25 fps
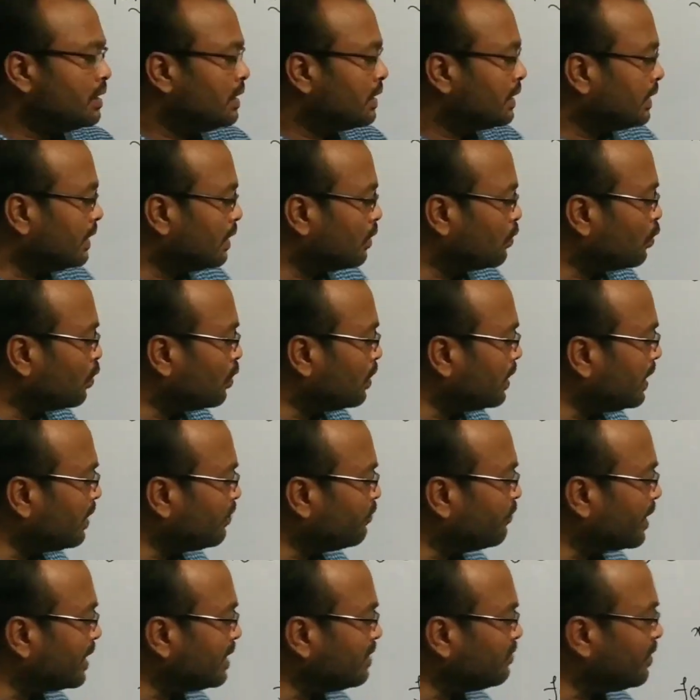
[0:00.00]
Here only
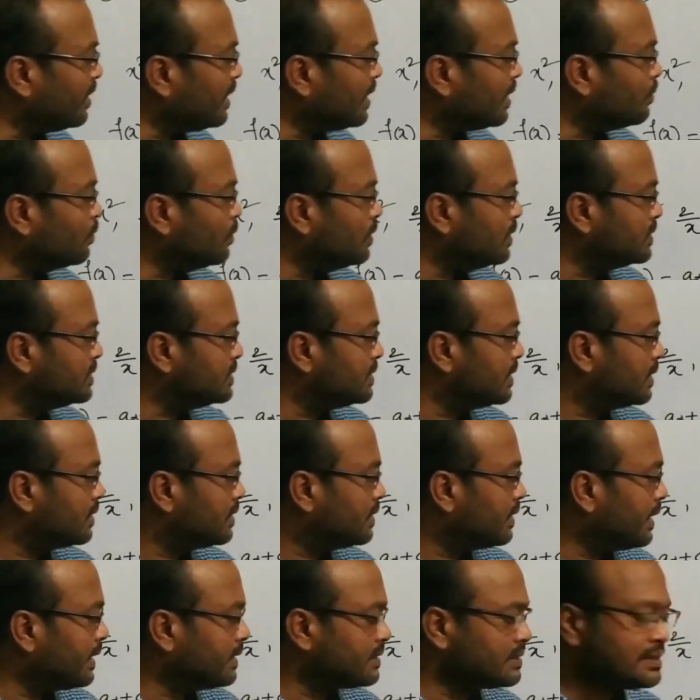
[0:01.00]
one variable is there,
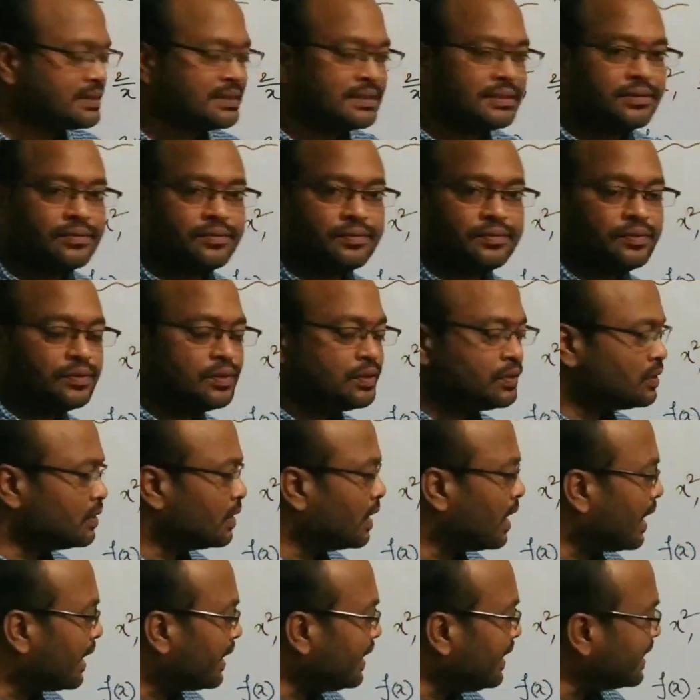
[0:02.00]
x. The
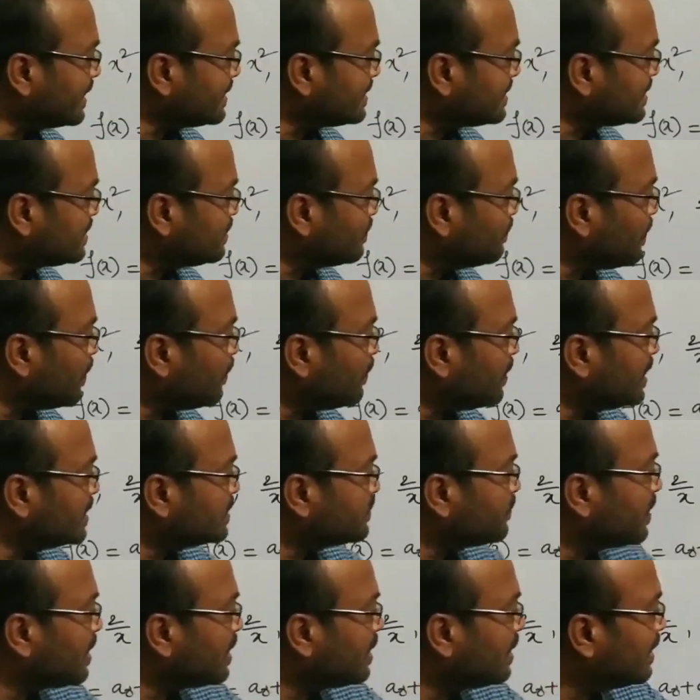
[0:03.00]
highest power
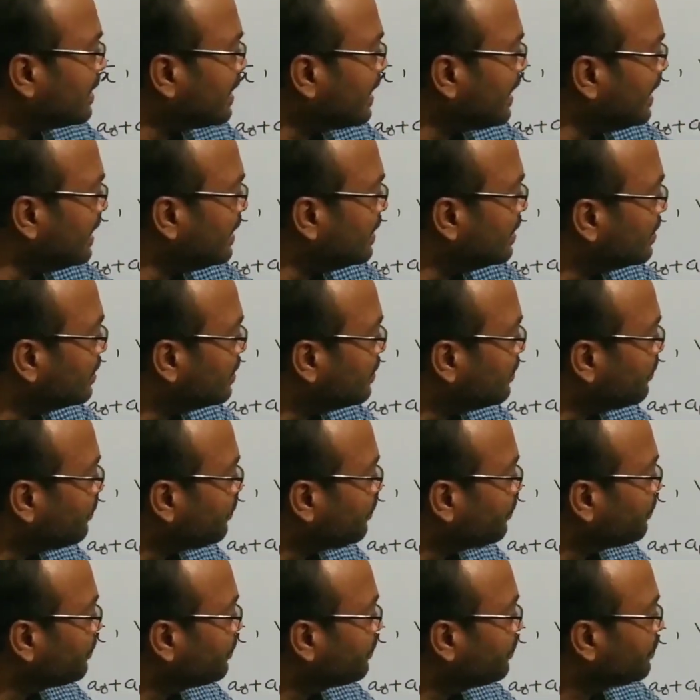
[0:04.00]
is what? N.
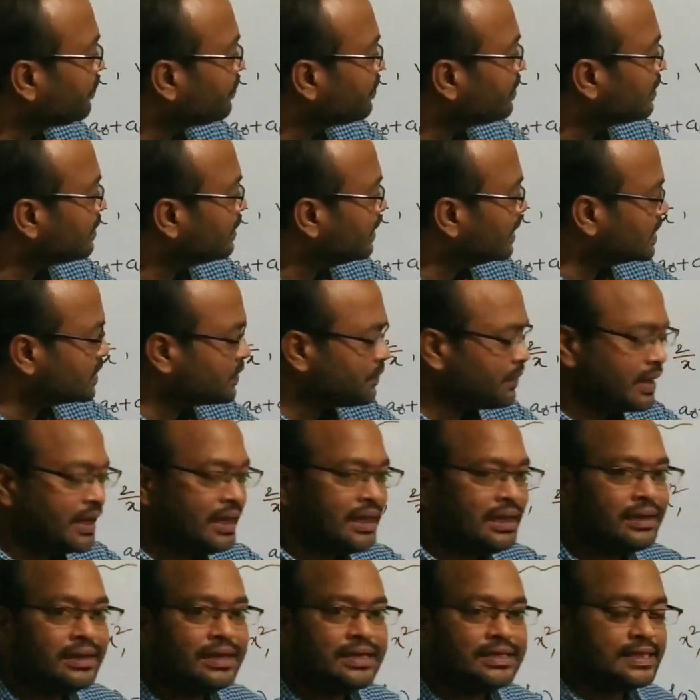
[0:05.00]
That's
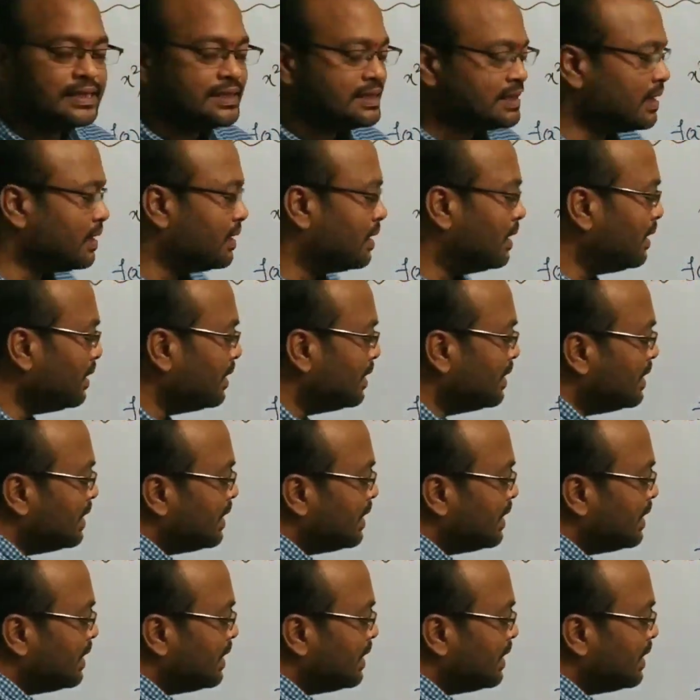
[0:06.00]
why this is called